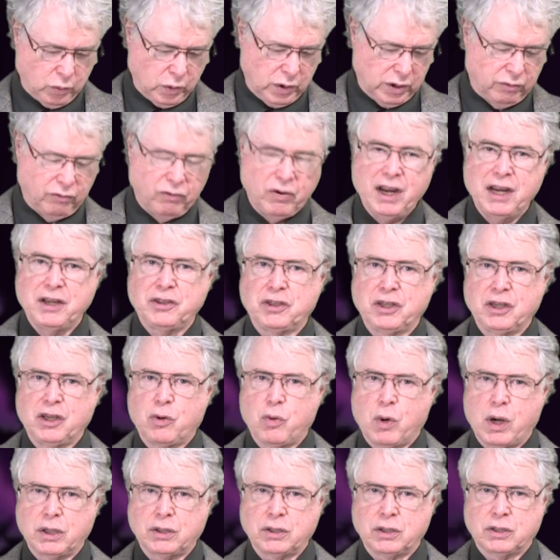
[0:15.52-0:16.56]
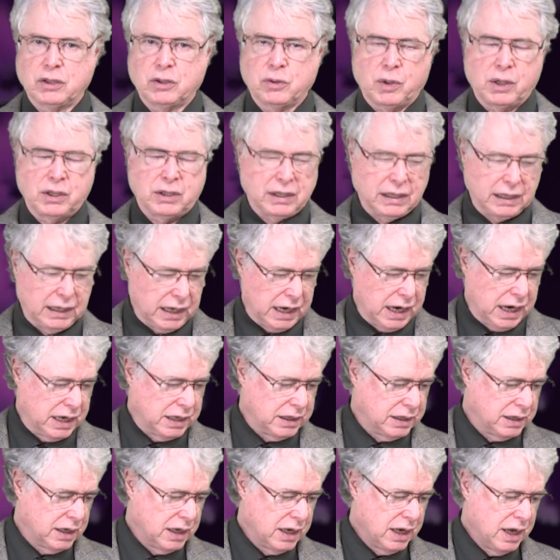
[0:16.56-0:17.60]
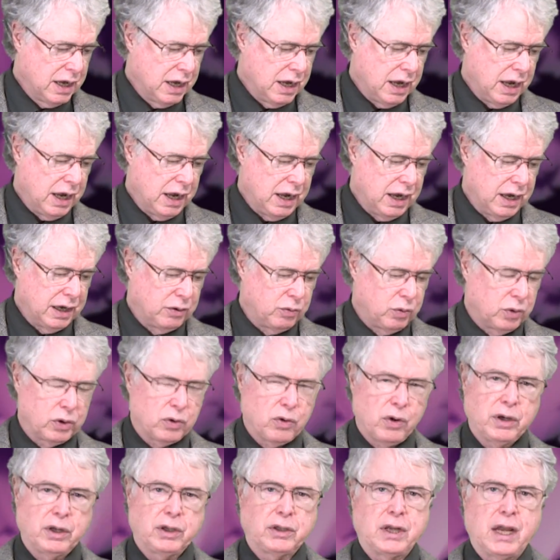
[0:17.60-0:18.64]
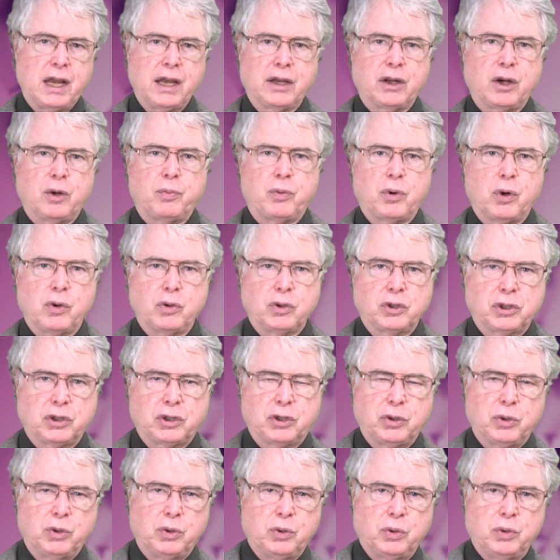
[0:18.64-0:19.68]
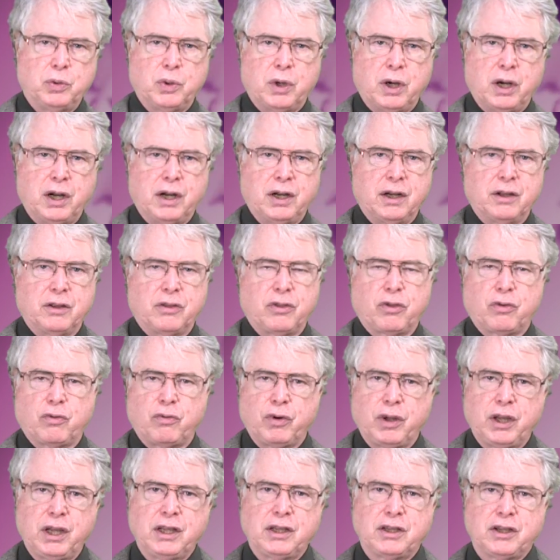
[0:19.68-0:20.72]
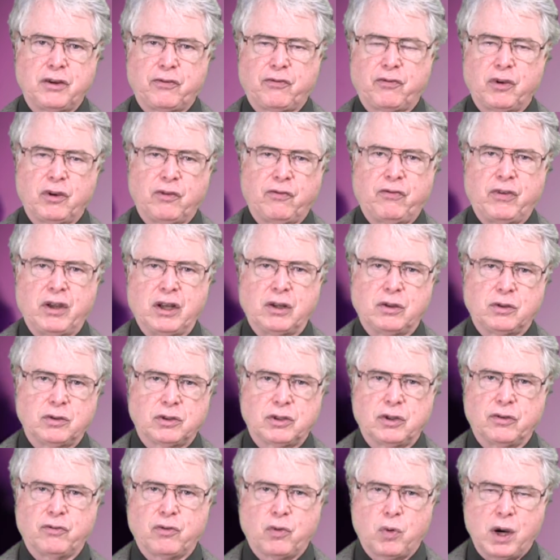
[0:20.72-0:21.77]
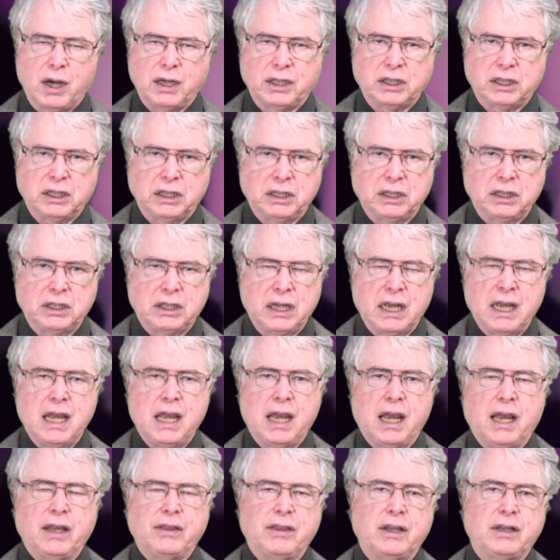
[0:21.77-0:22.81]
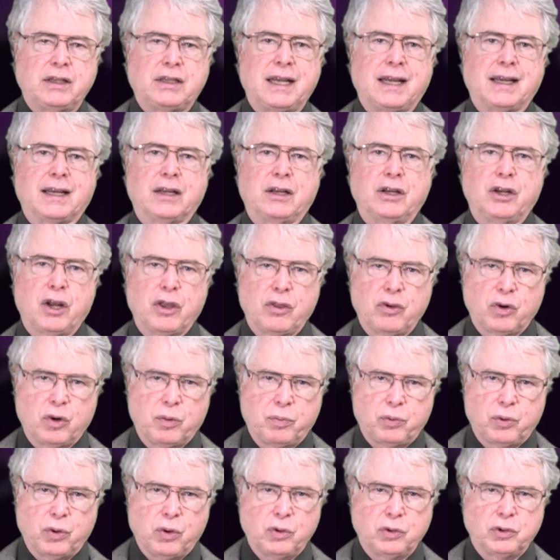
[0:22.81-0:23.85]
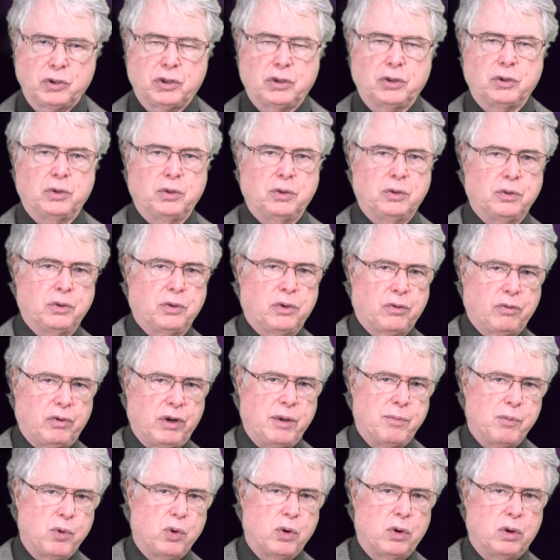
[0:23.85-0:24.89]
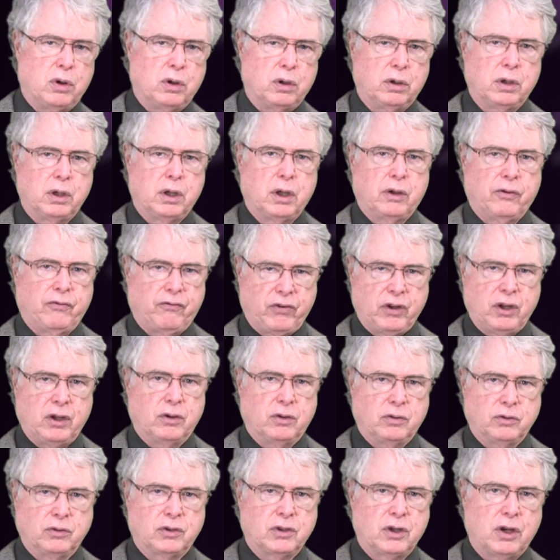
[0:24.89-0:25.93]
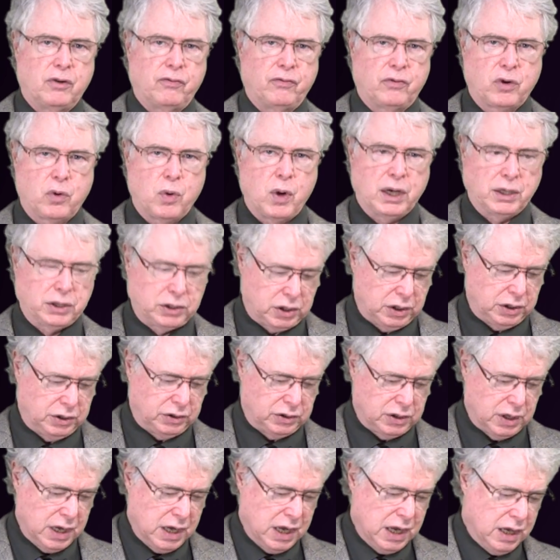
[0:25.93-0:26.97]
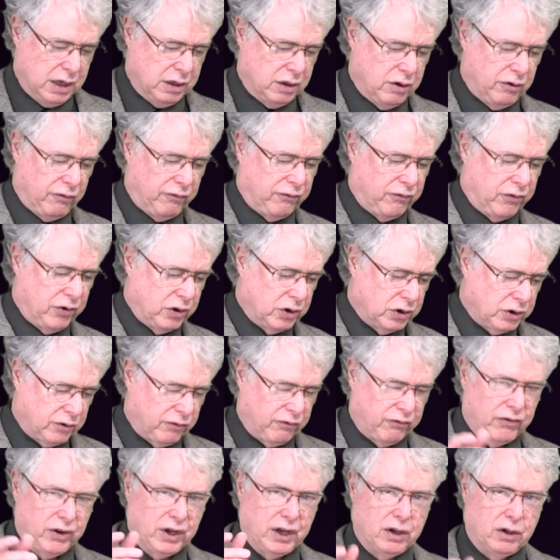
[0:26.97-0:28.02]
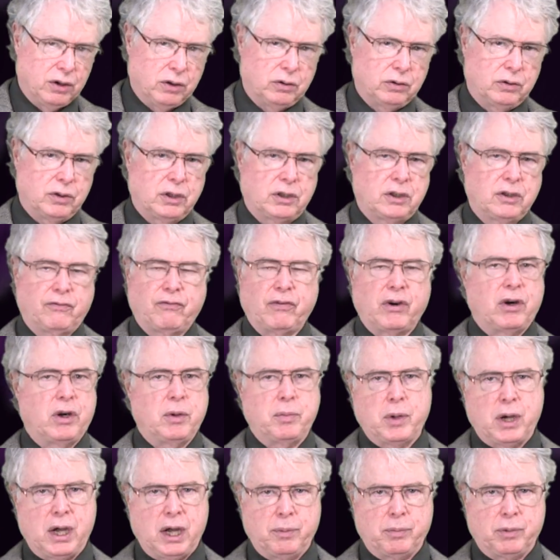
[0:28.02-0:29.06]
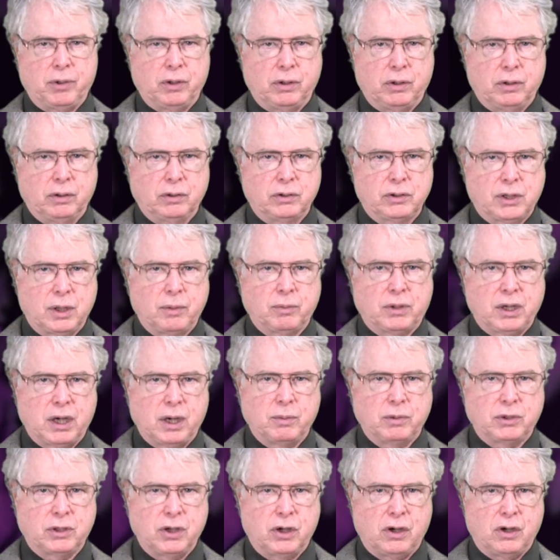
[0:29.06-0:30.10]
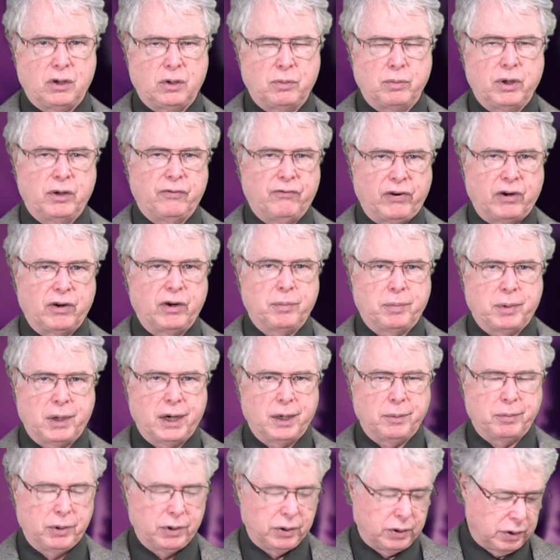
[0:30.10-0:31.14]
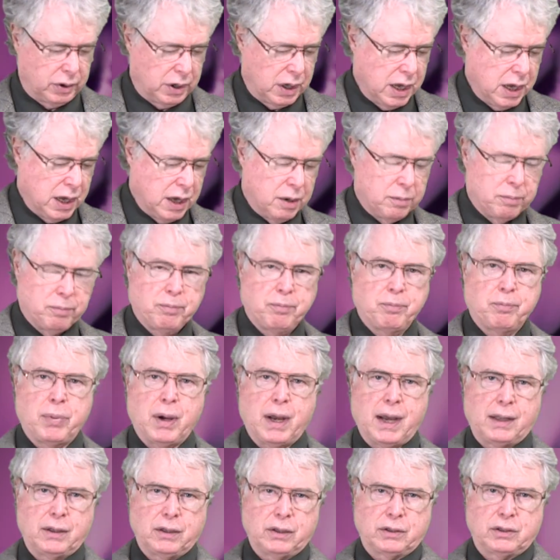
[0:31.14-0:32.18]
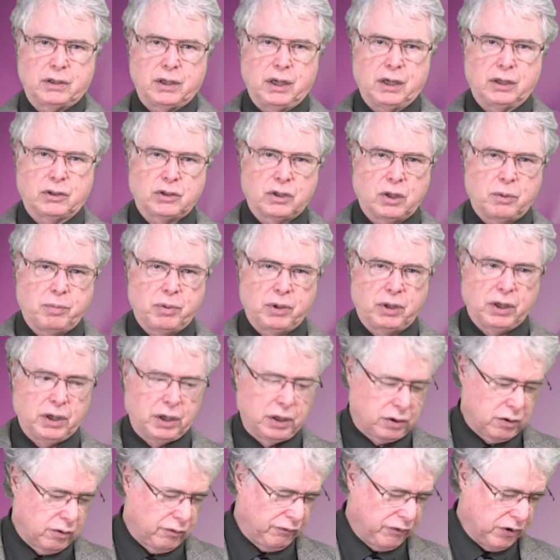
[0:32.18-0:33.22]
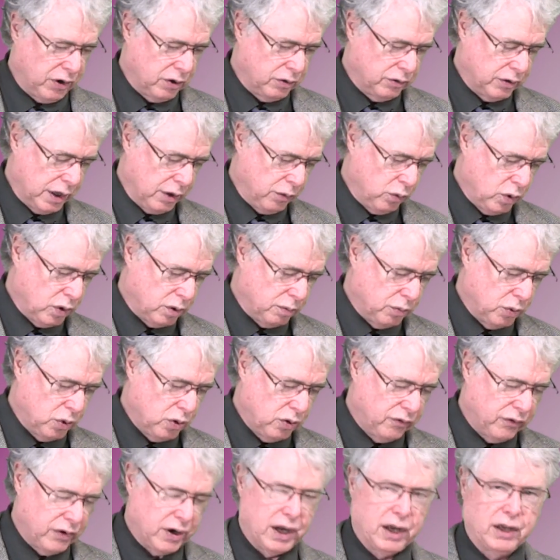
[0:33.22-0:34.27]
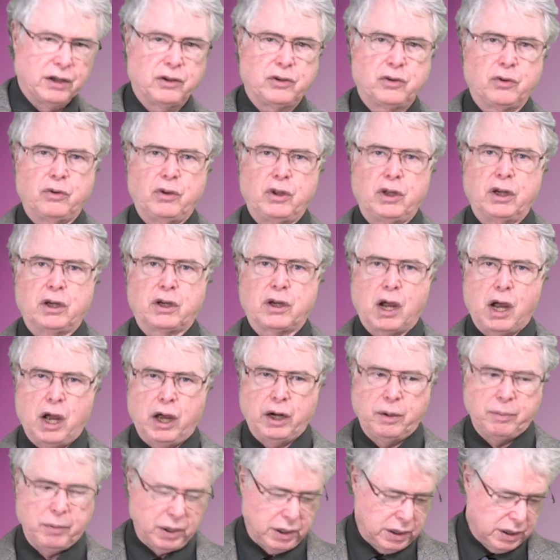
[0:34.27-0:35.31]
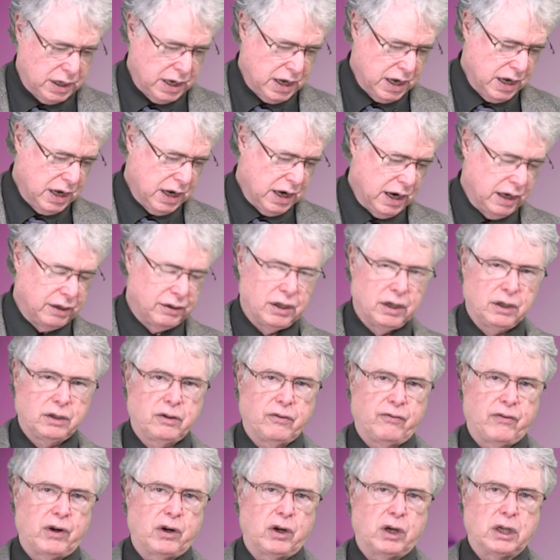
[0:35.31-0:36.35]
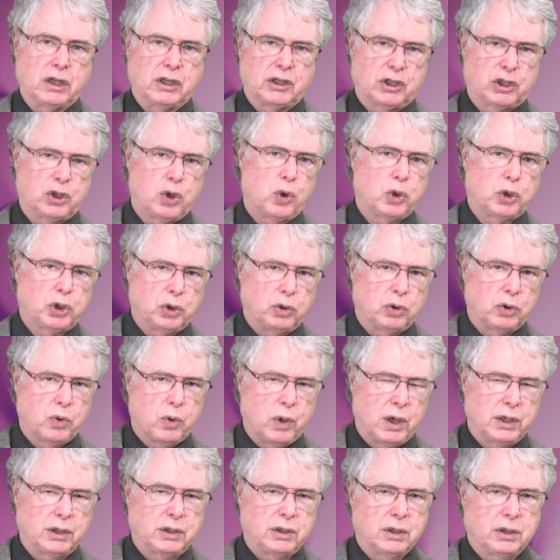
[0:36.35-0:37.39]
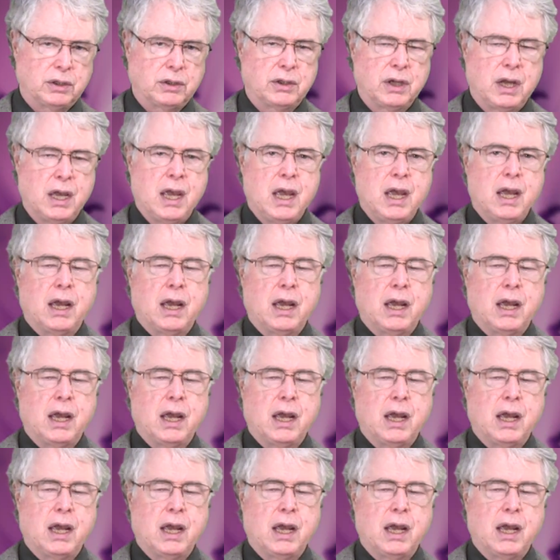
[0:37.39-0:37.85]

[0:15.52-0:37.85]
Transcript: We're raising questions once again, and we're going to take an approach to 3 different fields of questions, and then take another approach to 3 more fields of questions. The first field, this is very popular, sometimes dull, but very popular. Politics, the political field. Then we'll move on to the economy and then to various social questions.